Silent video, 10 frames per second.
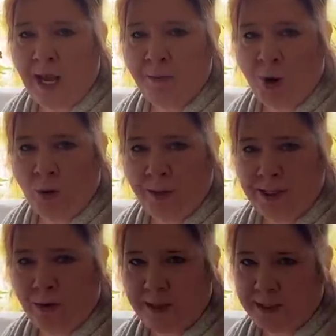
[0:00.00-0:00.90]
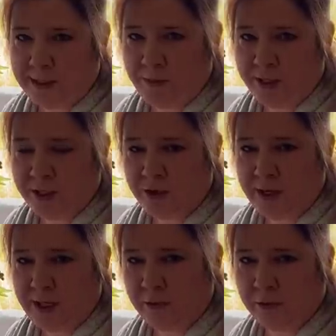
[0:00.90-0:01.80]
I'm only going to
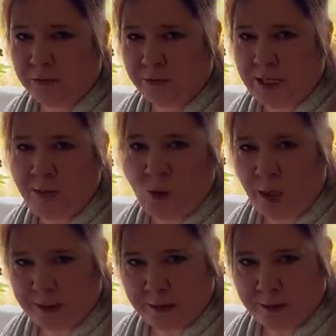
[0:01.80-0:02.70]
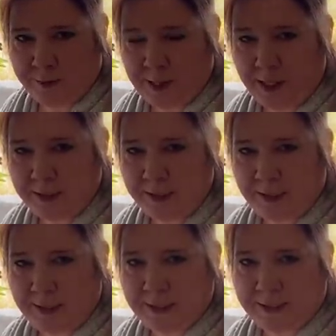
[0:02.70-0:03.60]
demonstrate them once because
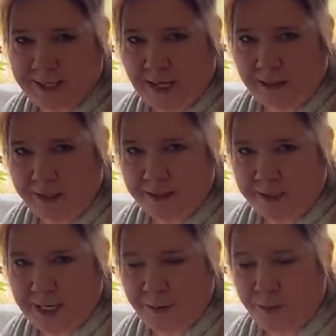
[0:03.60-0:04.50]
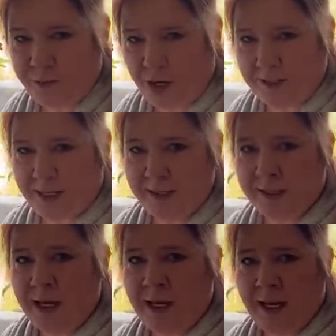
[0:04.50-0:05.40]
it is exactly the same process,